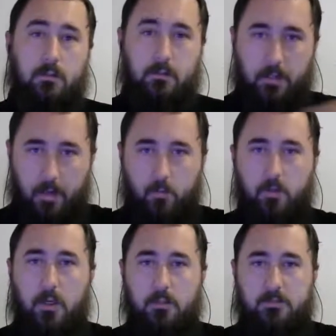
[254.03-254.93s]
they
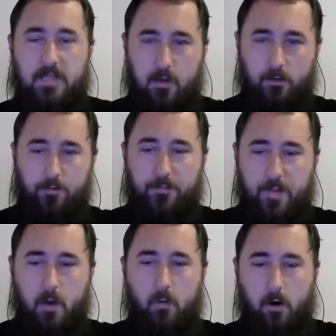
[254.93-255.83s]
would download the
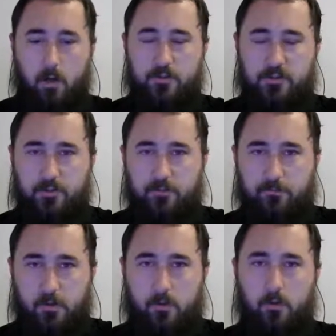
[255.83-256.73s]
malware onto your
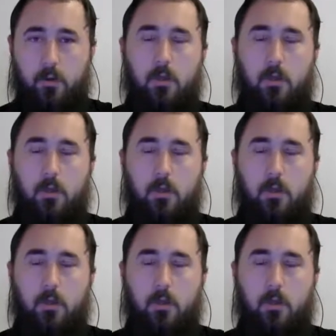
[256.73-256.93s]
phone.